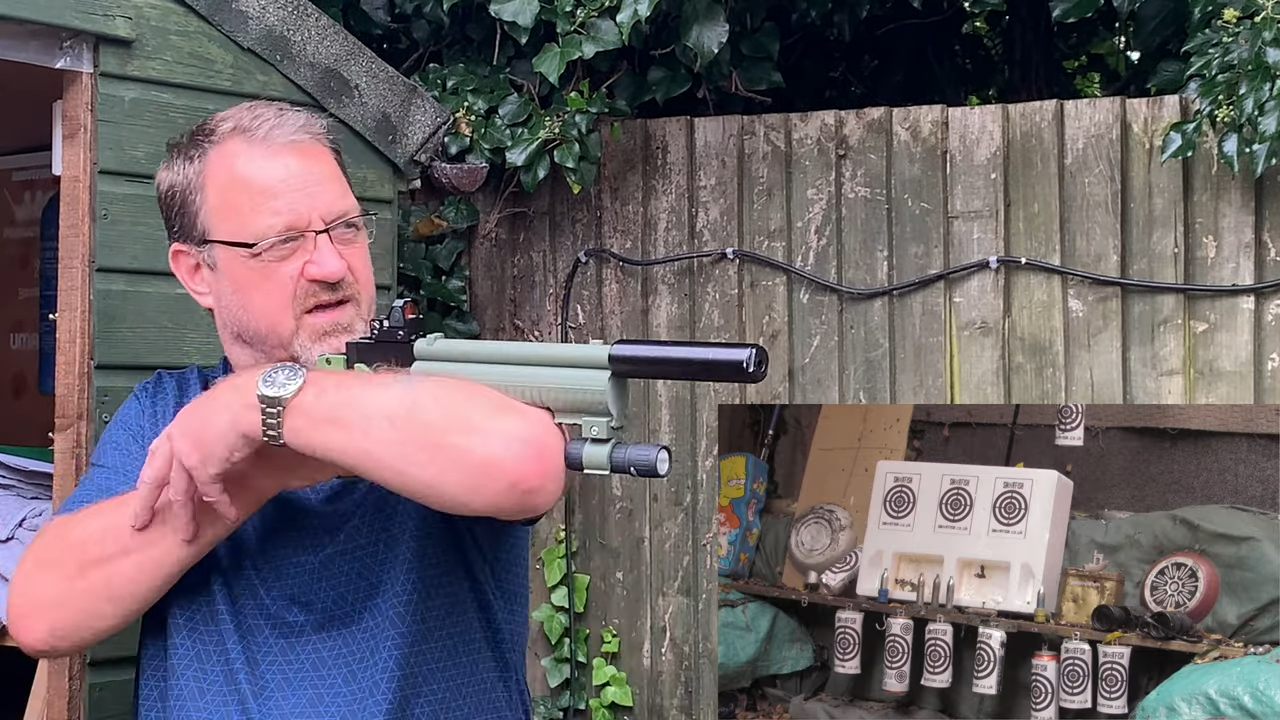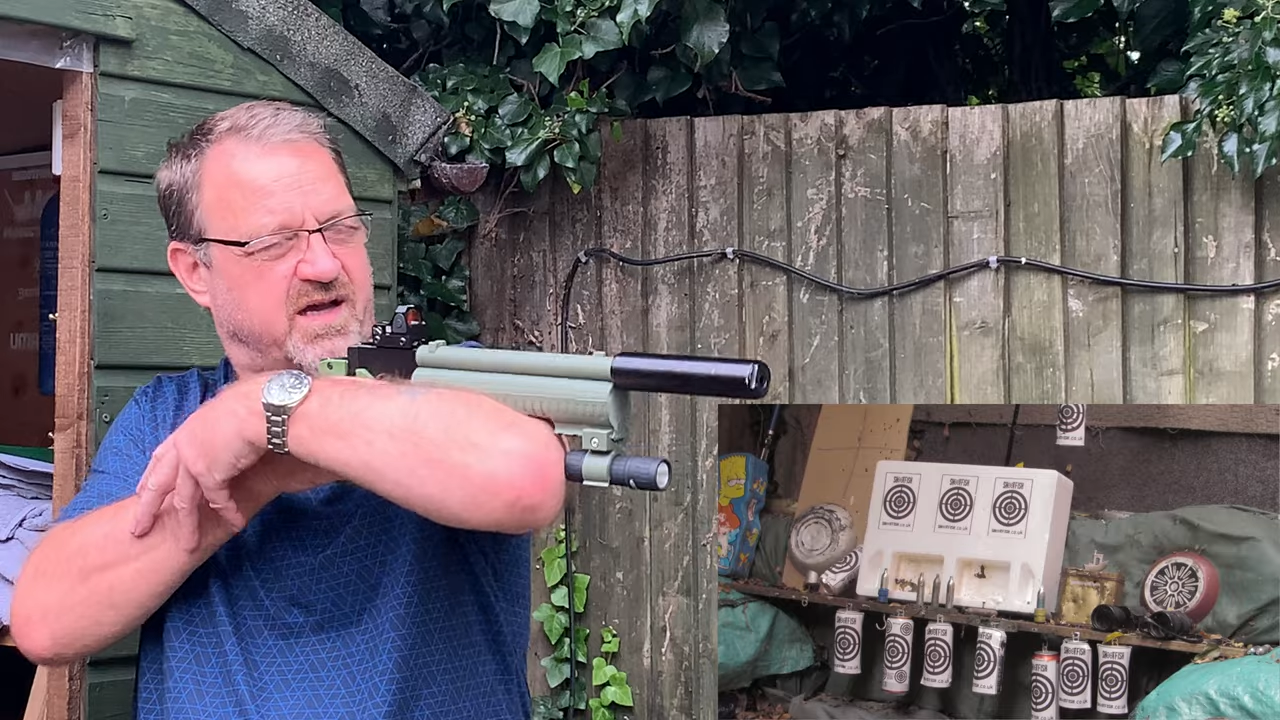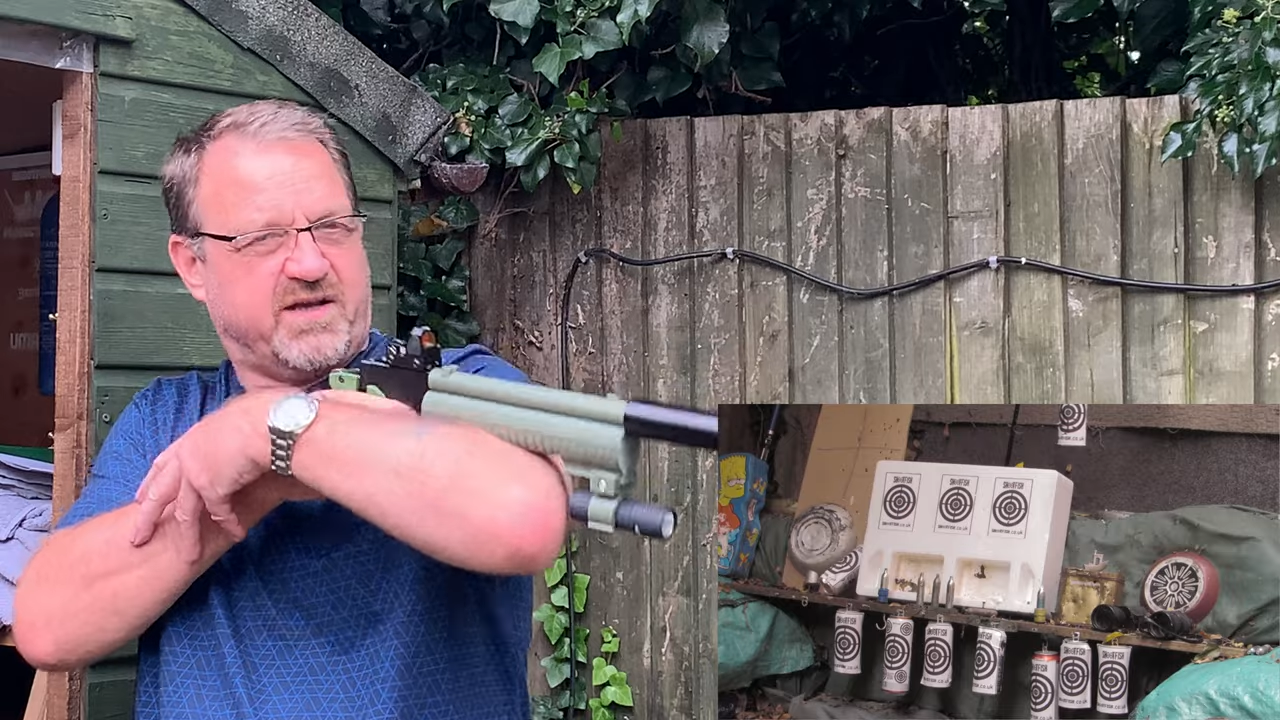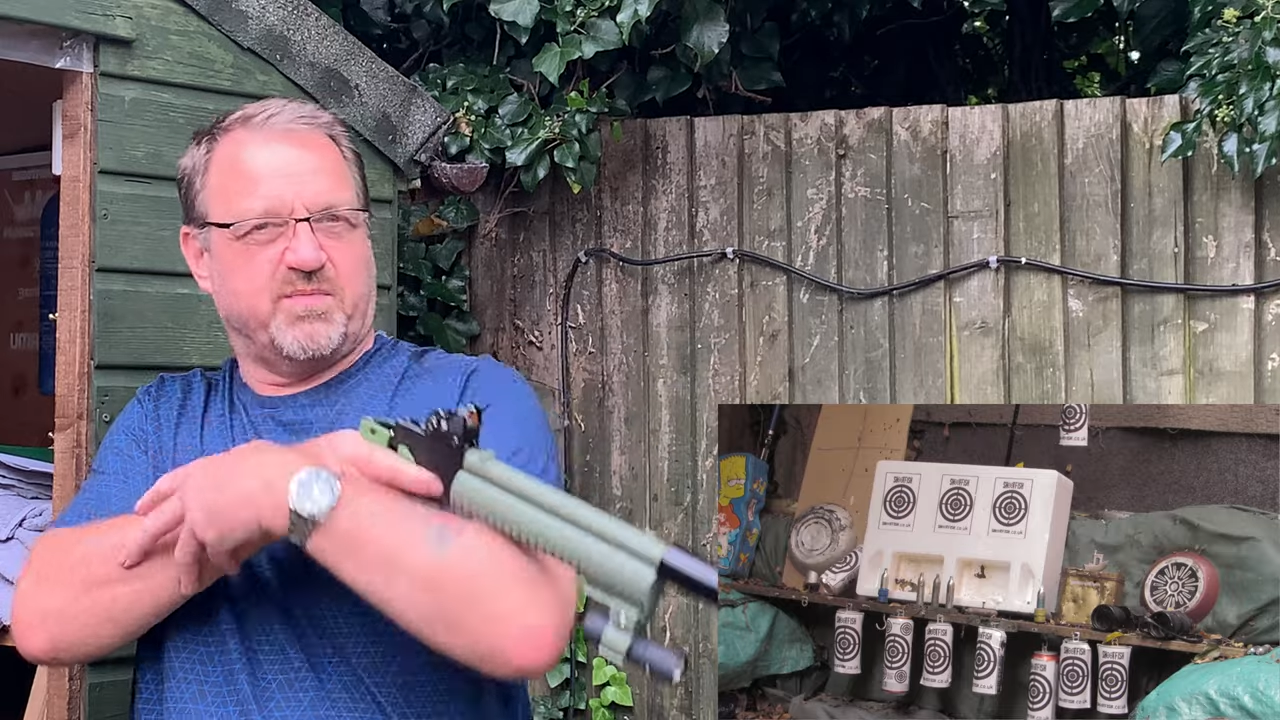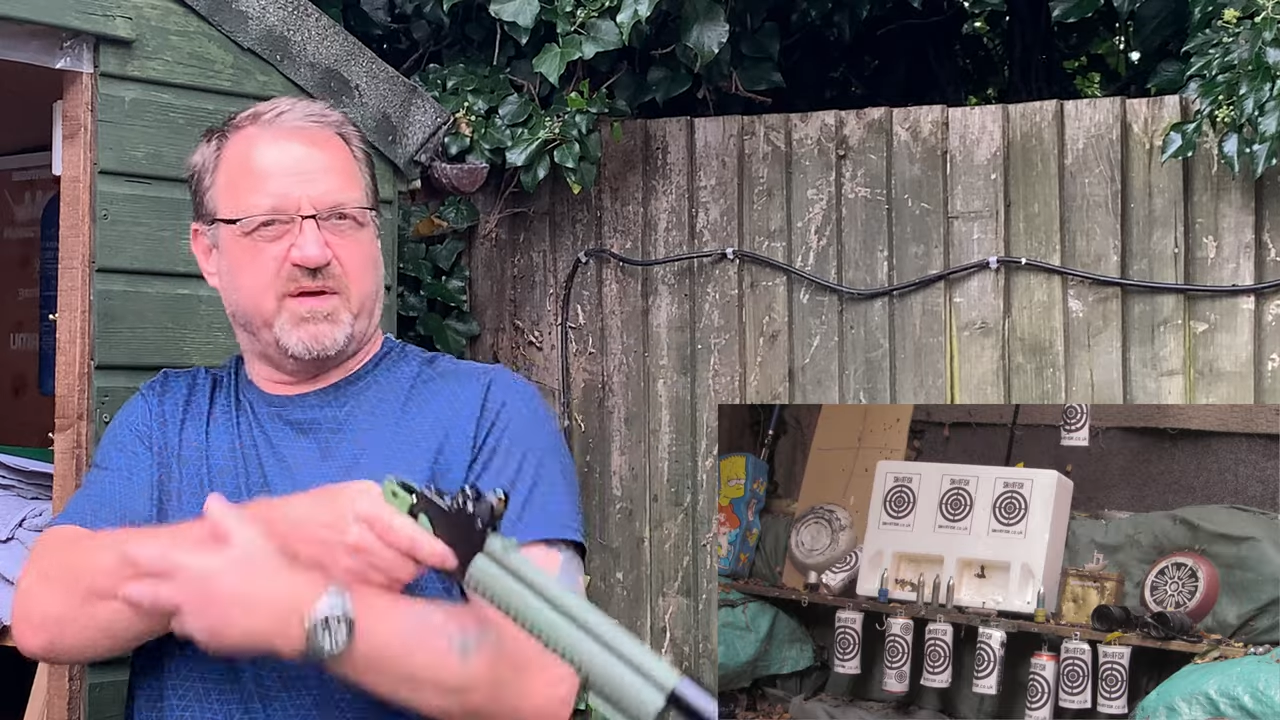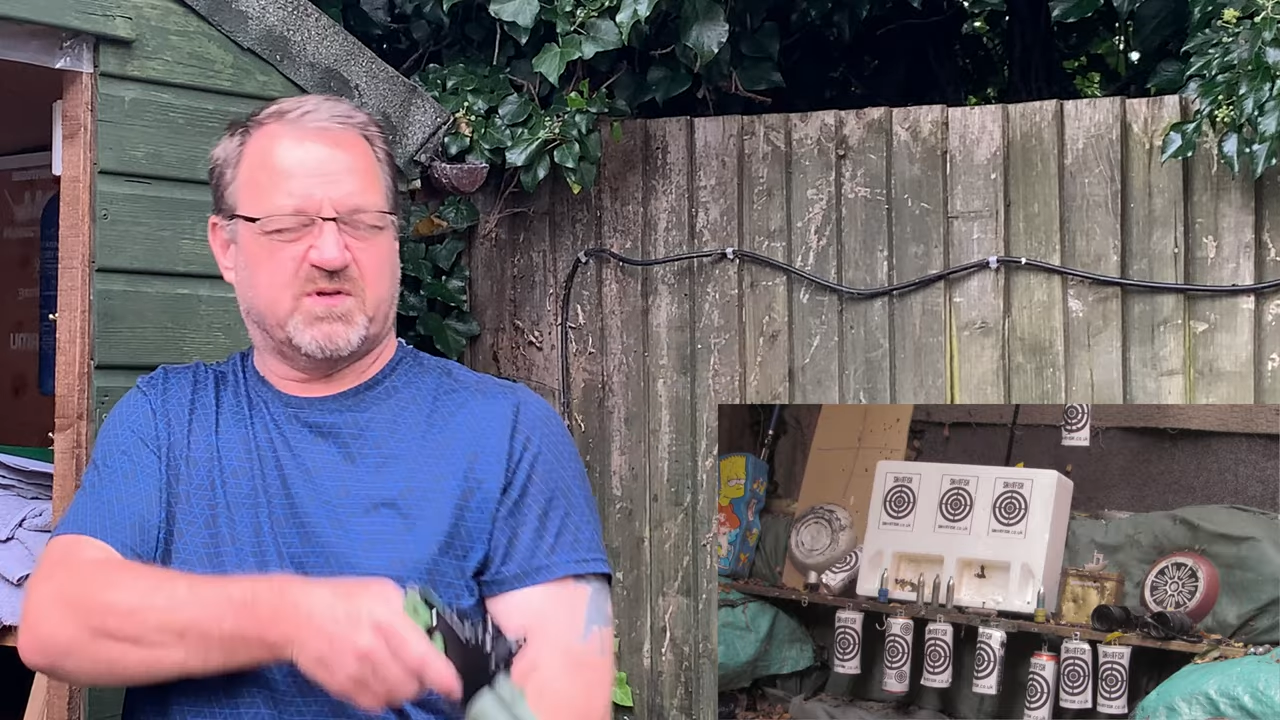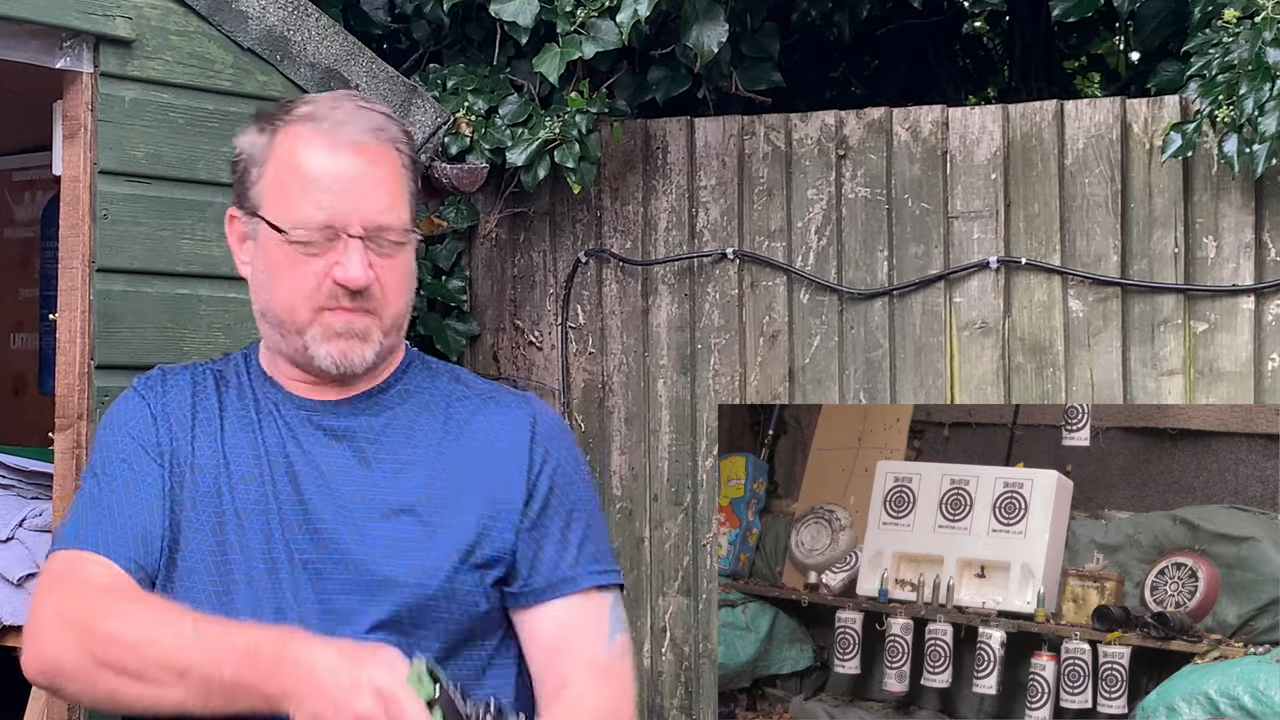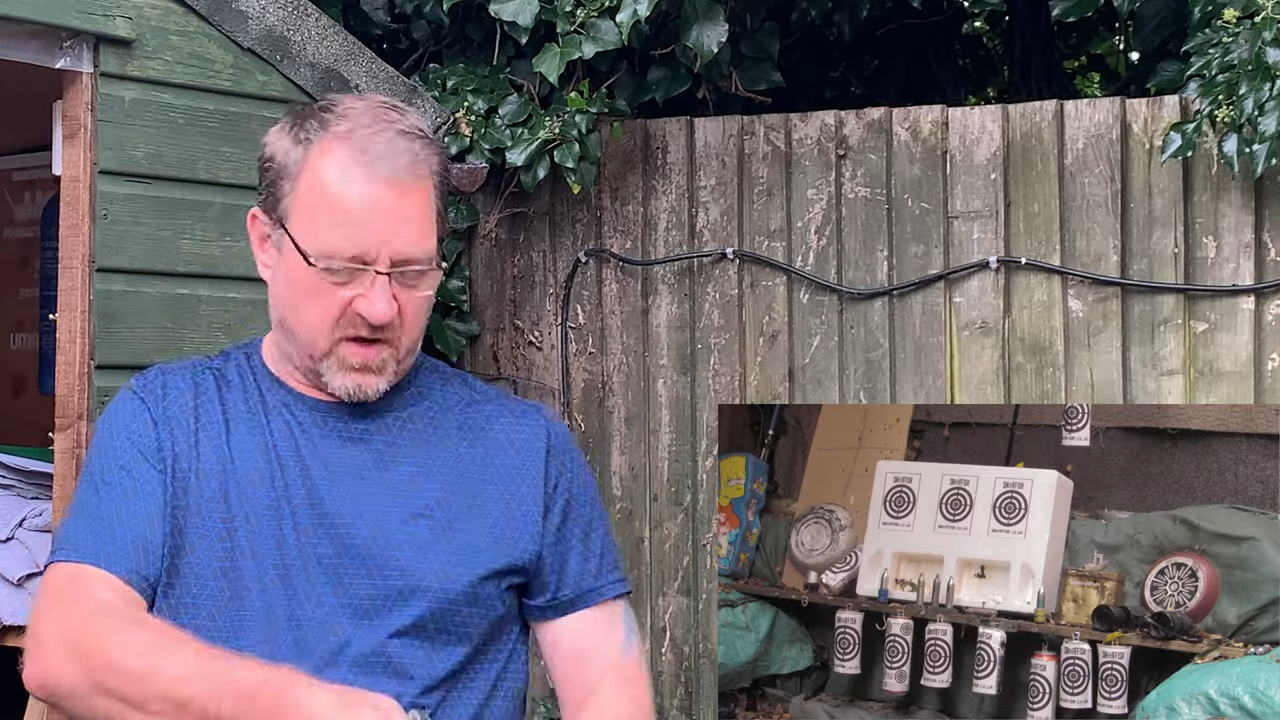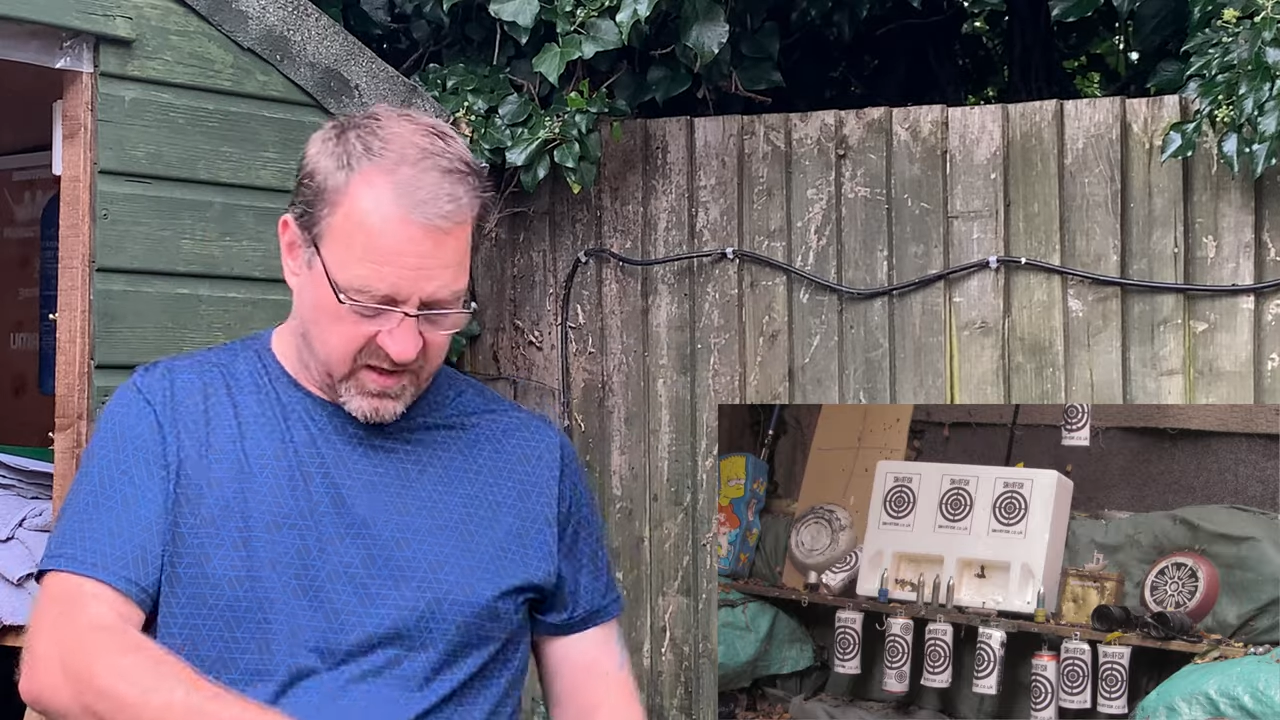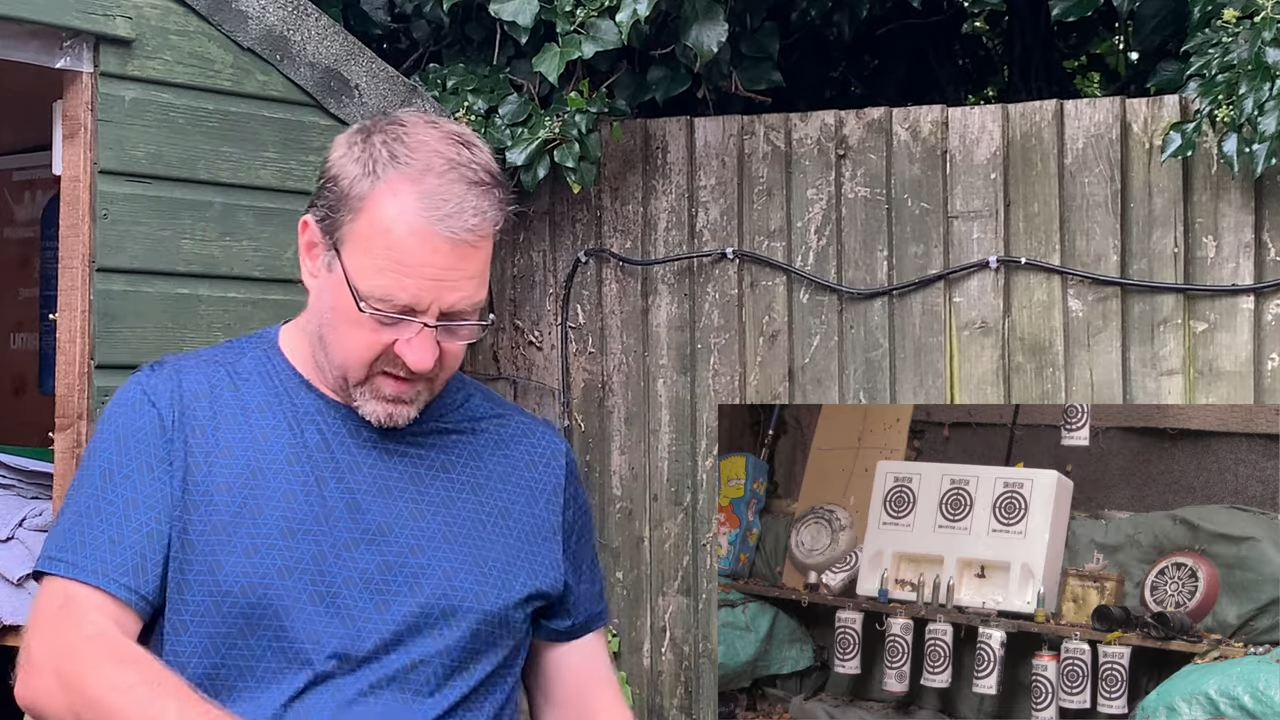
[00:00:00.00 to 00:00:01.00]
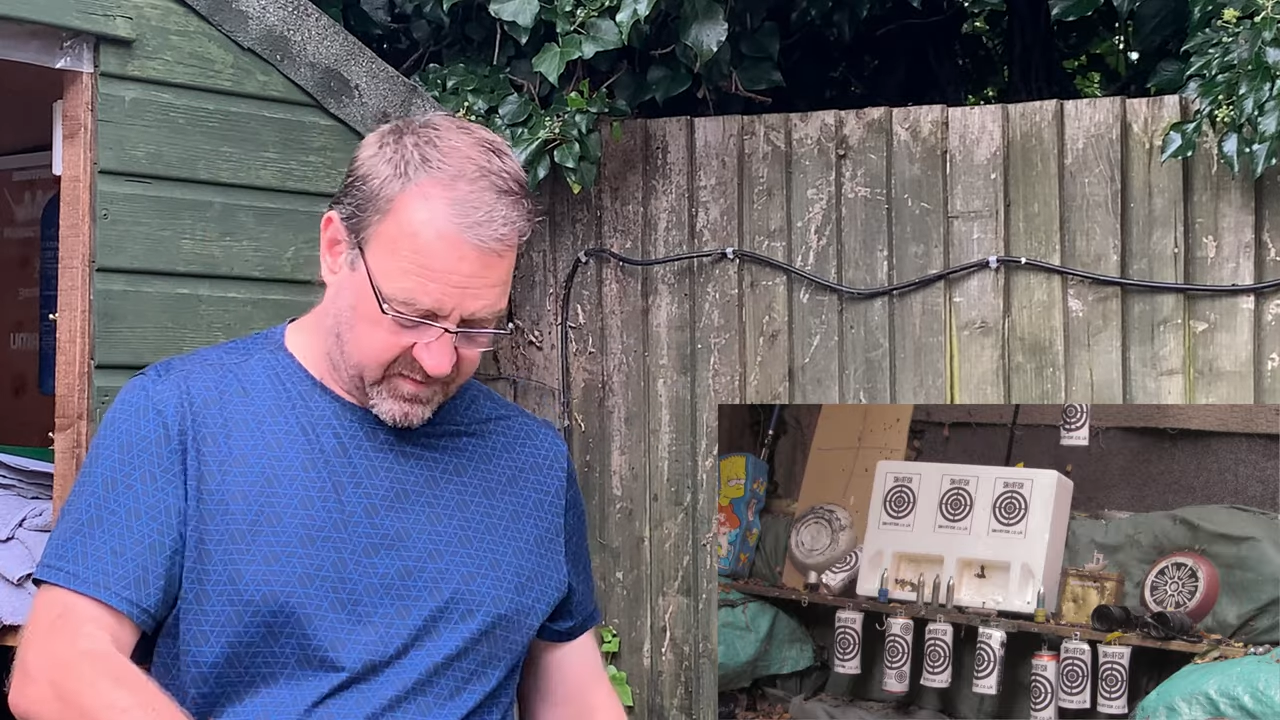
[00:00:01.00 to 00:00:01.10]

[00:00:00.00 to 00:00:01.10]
Have you got Beamer spotter?